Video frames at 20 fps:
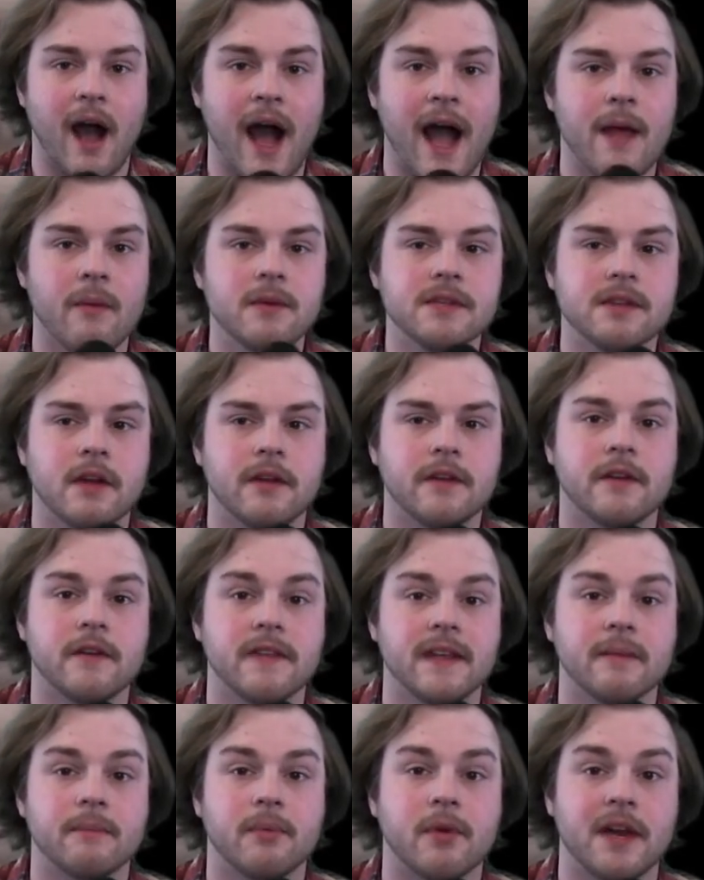I was under the
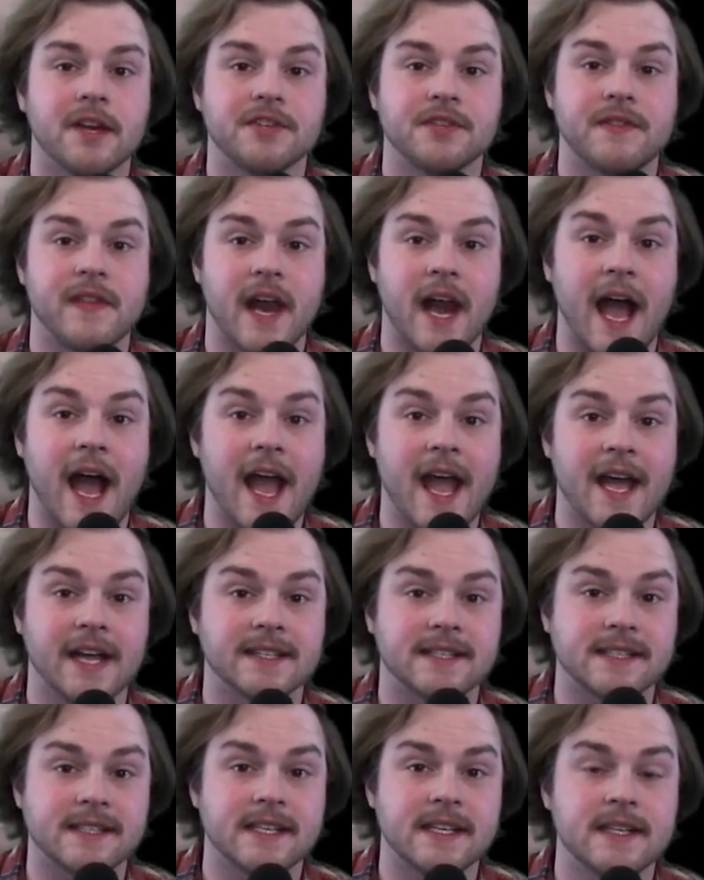impression that I had
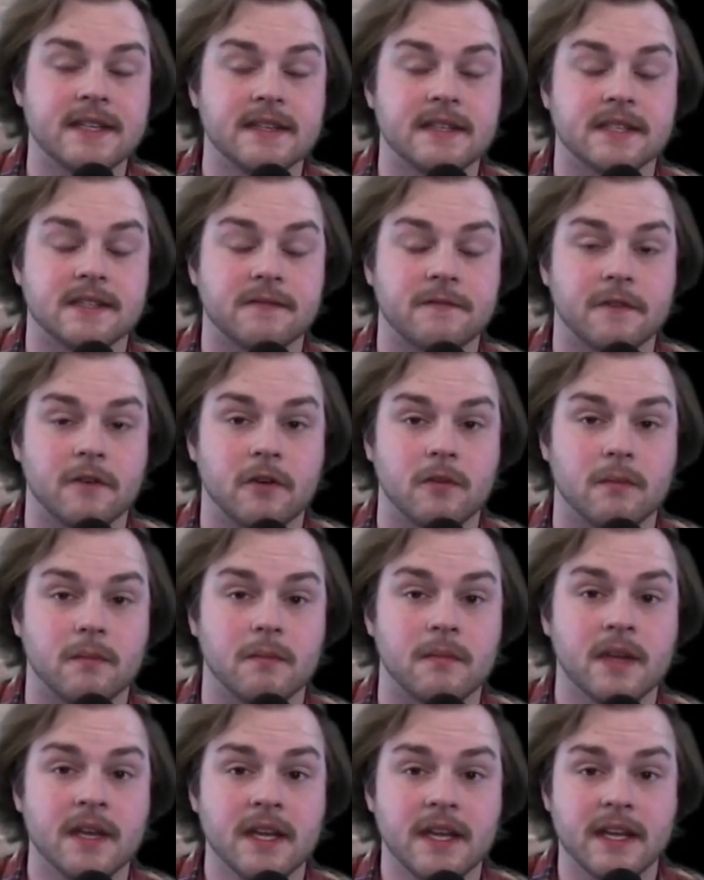seen this film
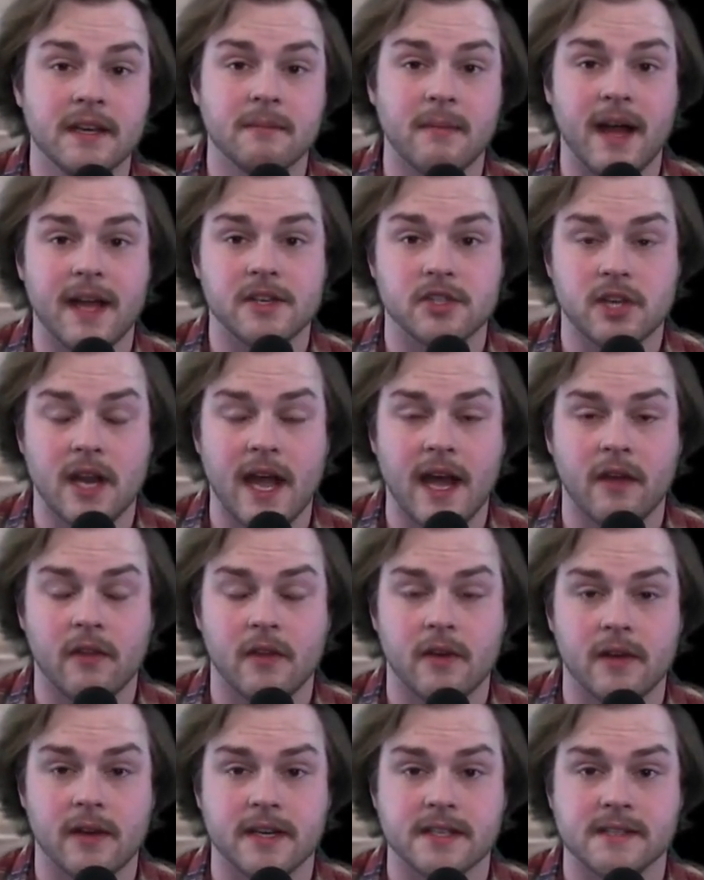in my
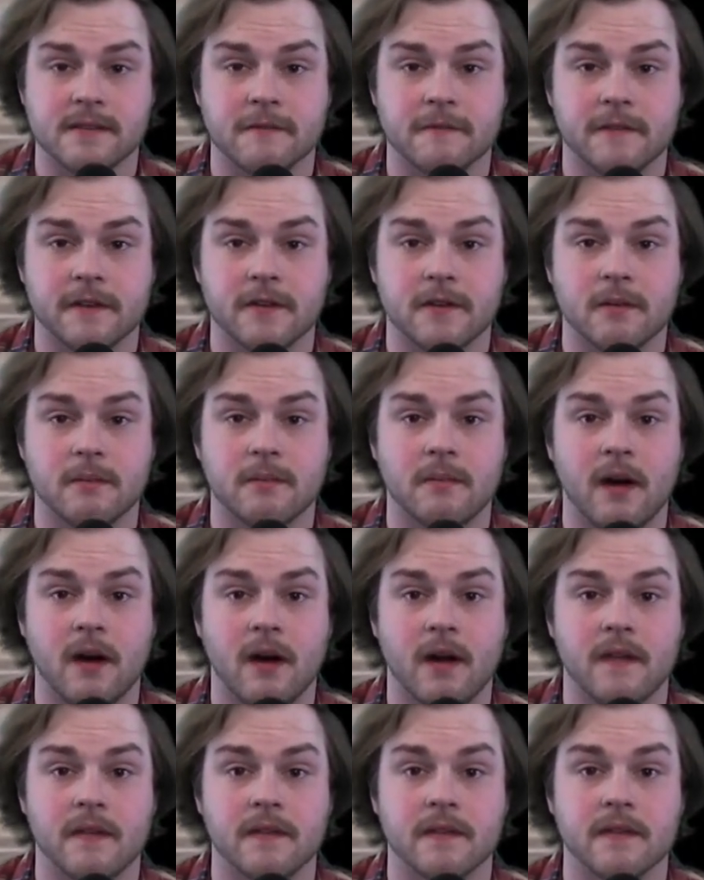childhood as a film
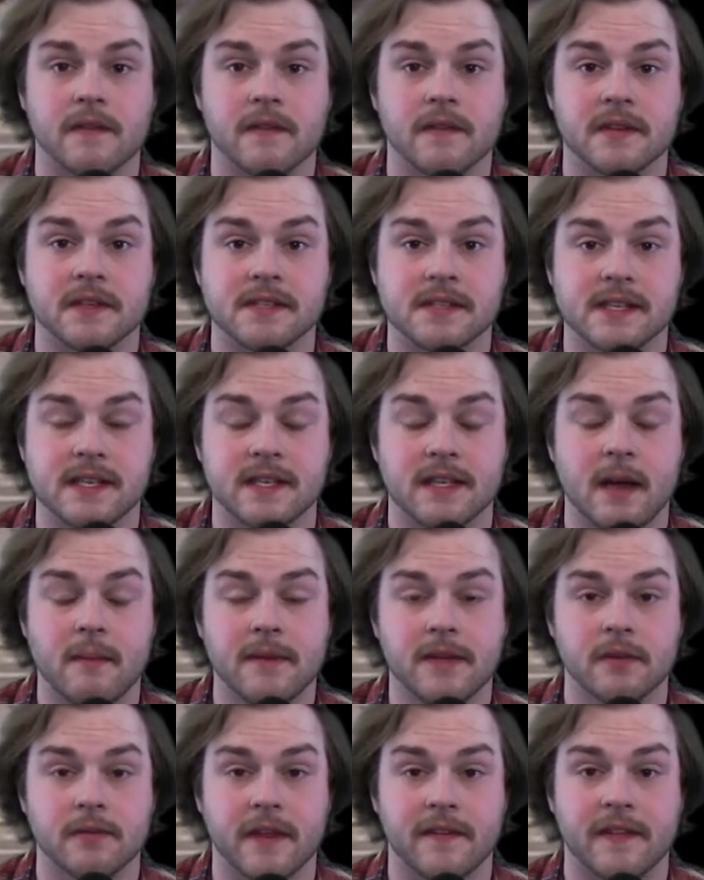on the
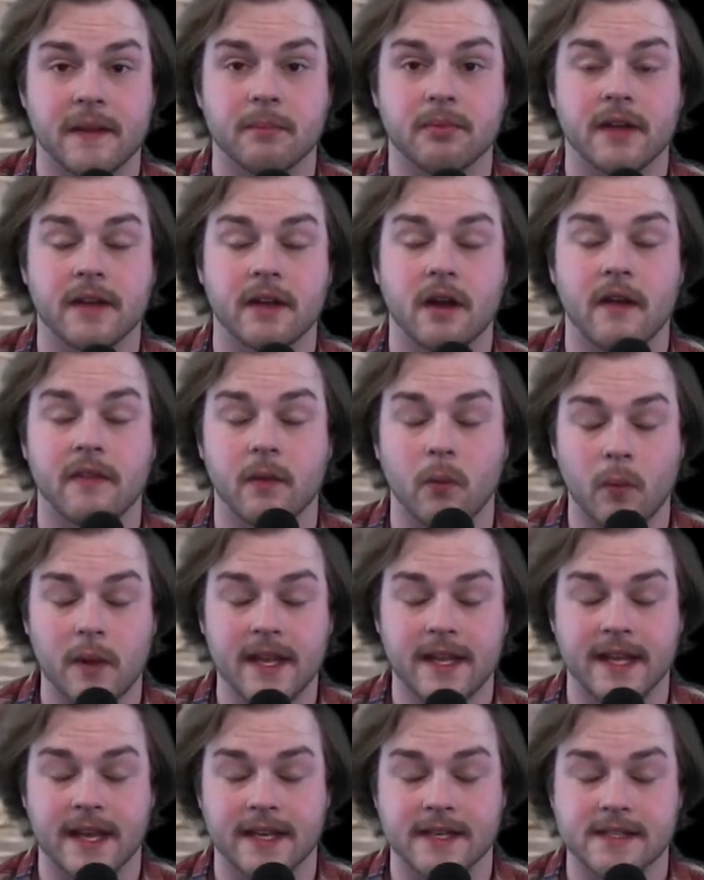CW that they played on the
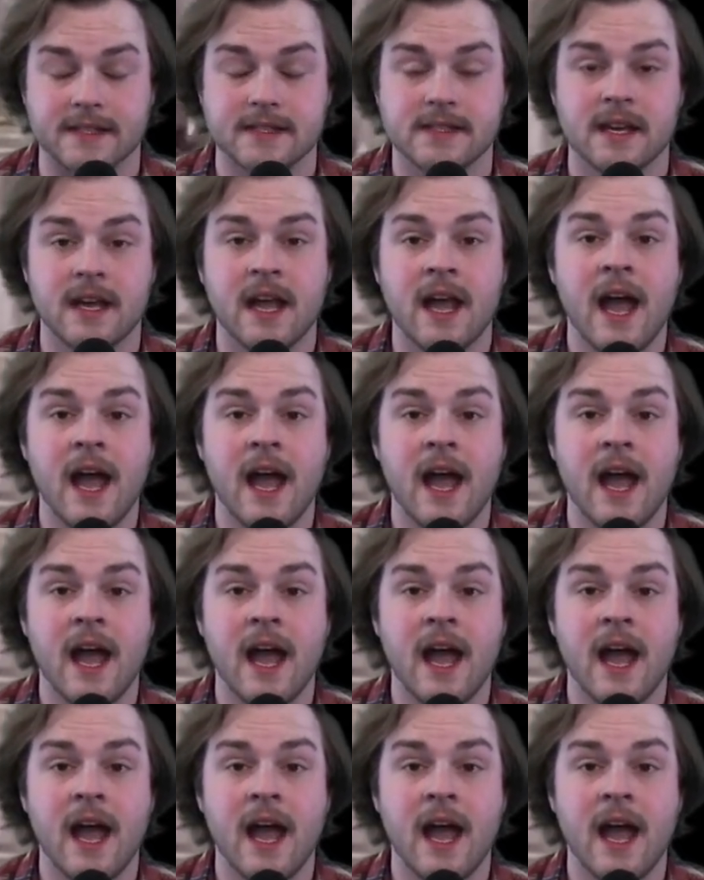weekends.